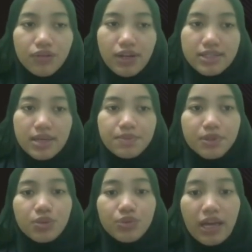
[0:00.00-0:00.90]
For
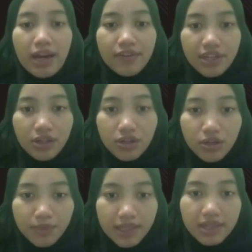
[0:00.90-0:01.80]
example, we have
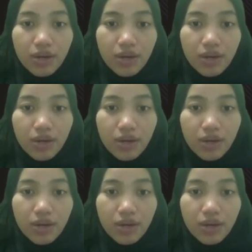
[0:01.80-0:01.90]
economic